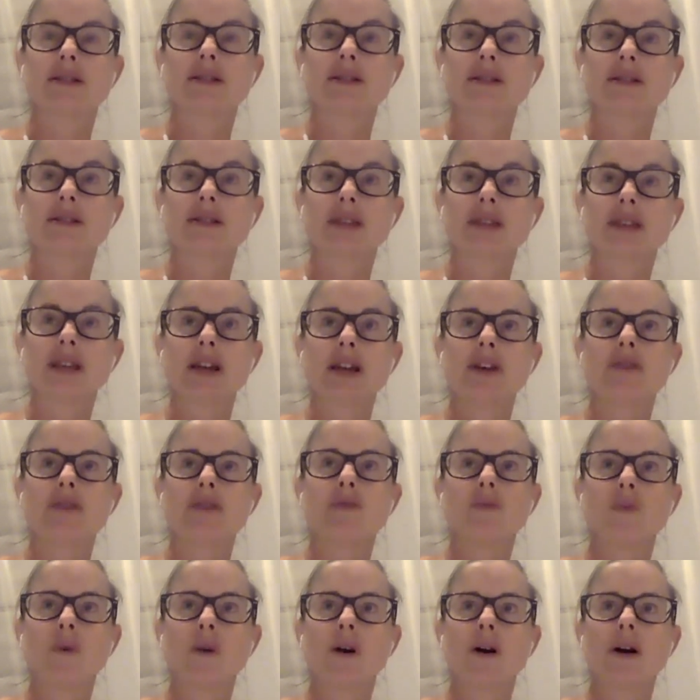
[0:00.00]
seeing of
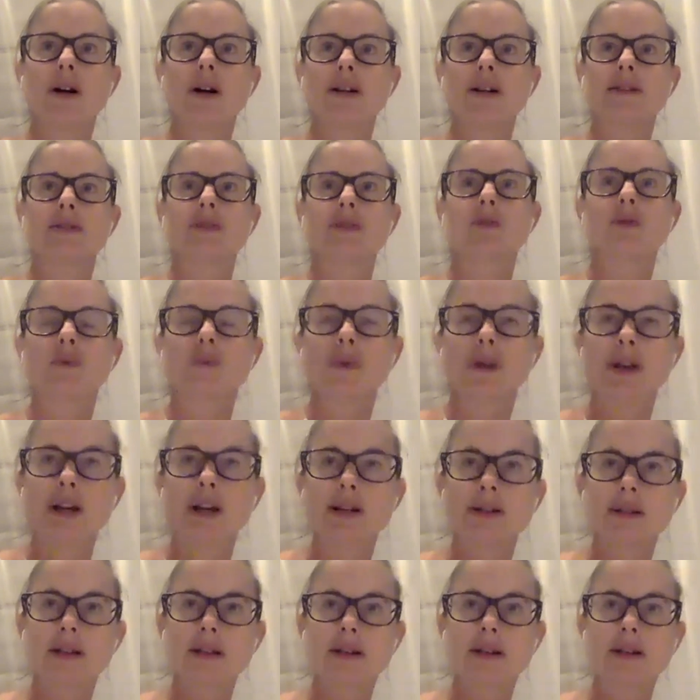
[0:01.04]
what I saw when I
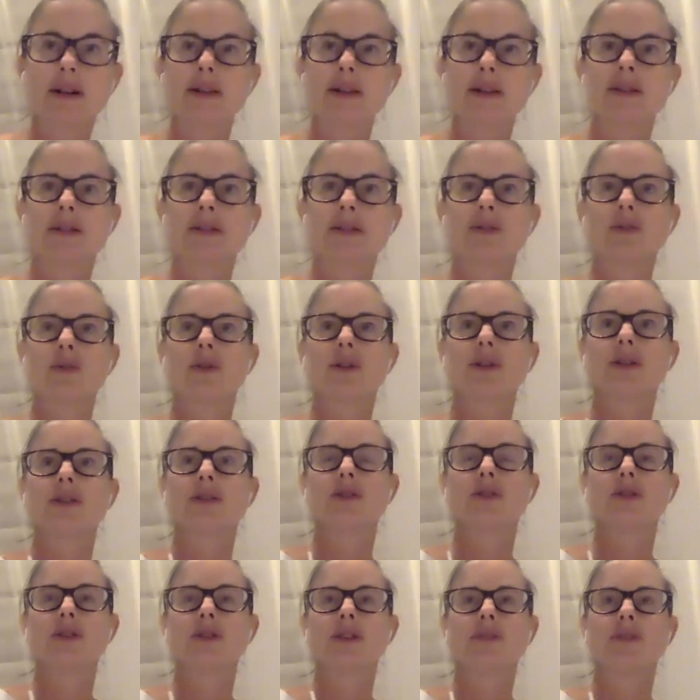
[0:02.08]
suddenly saw, it's
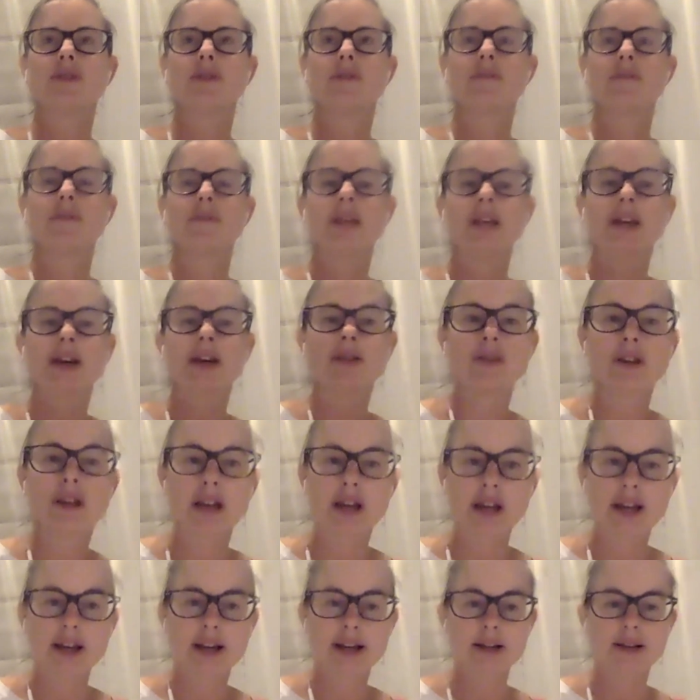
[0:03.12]
not even me
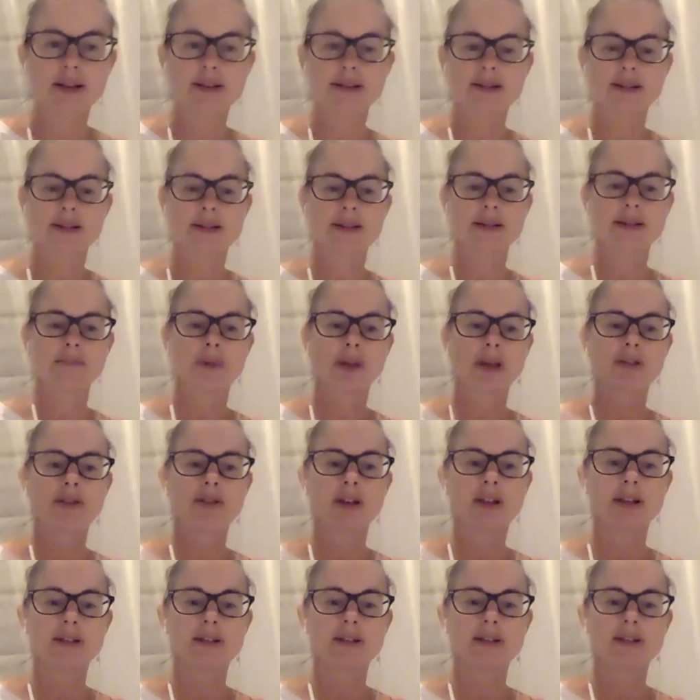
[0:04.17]
creating this
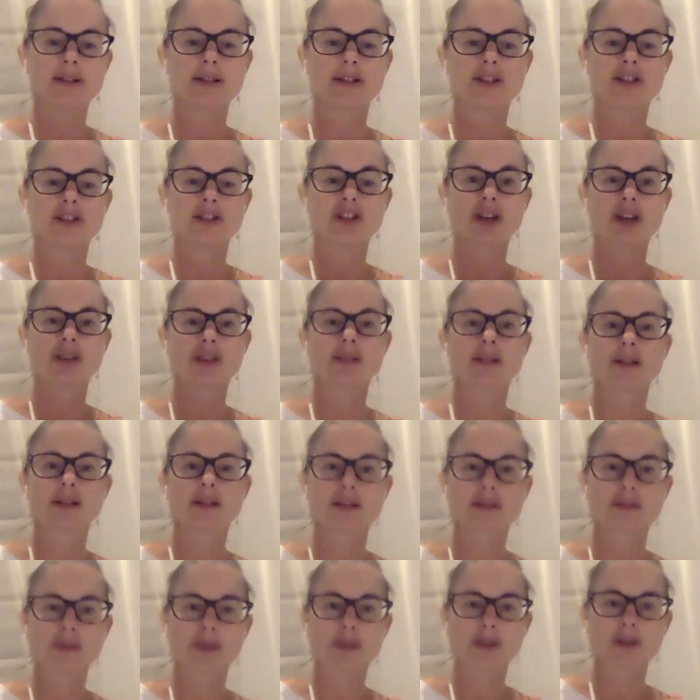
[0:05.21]
experience, it's just
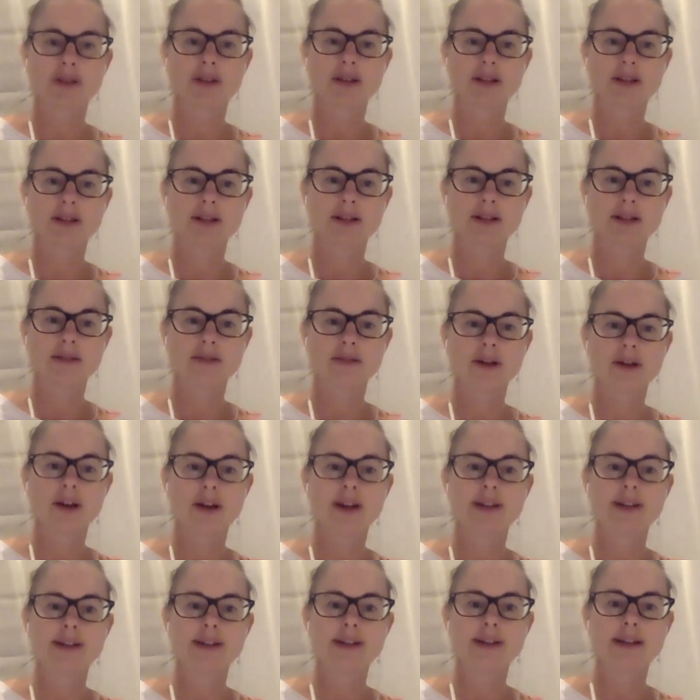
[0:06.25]
experience
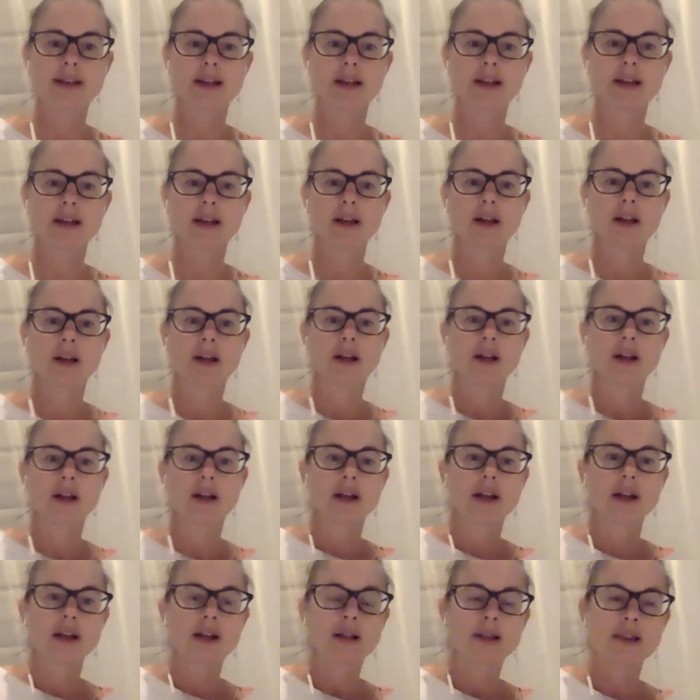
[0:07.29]
arising.
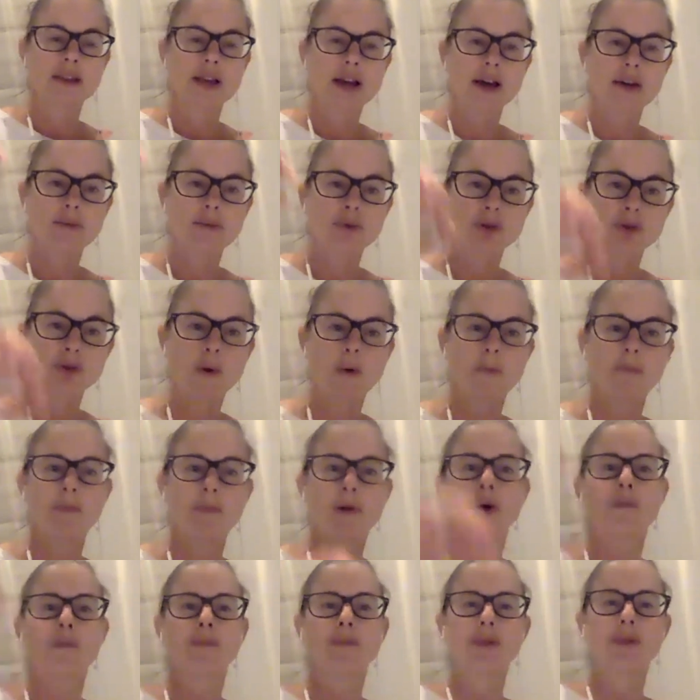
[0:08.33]
That was what
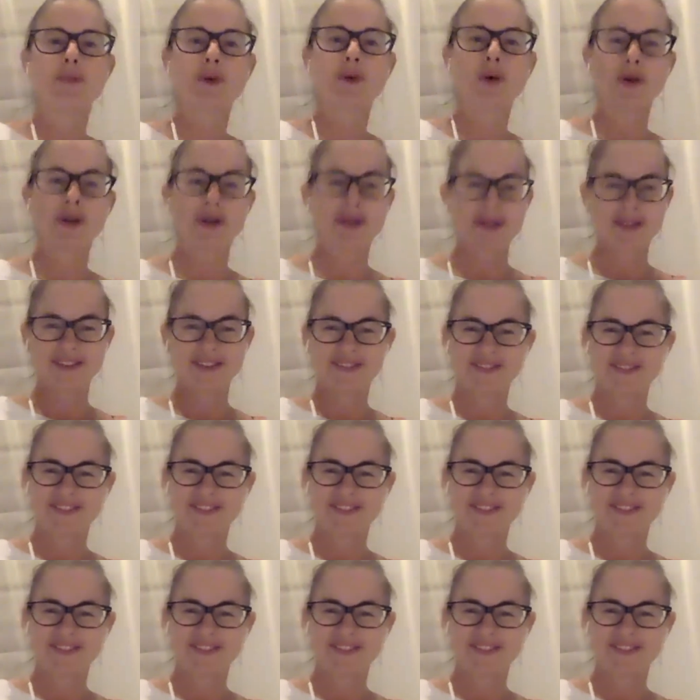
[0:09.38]
popped the boil.